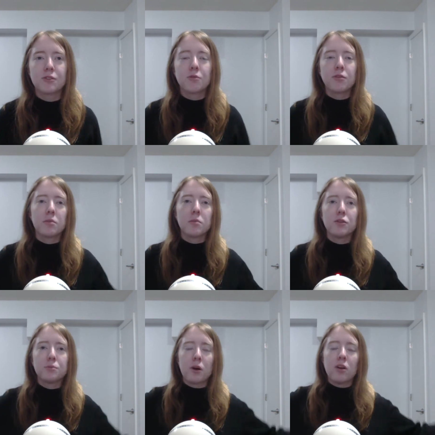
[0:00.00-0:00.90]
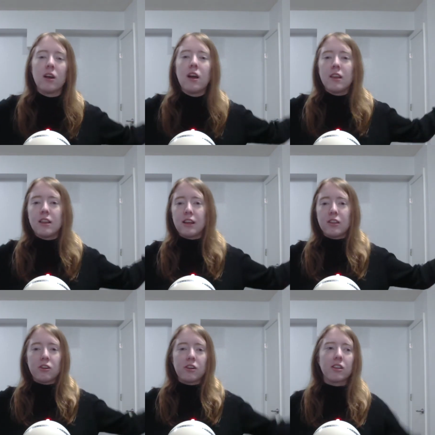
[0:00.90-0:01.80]
for the most part, they
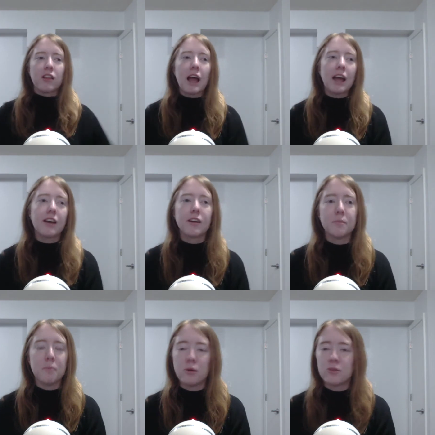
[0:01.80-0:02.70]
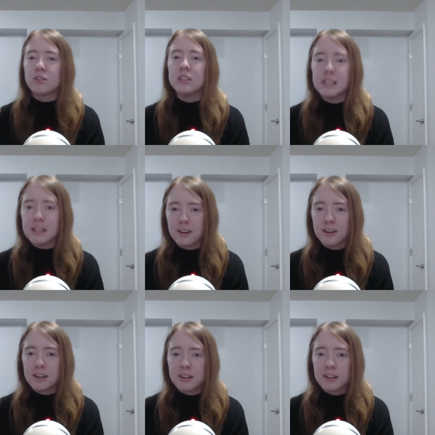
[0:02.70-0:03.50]
look like most deer.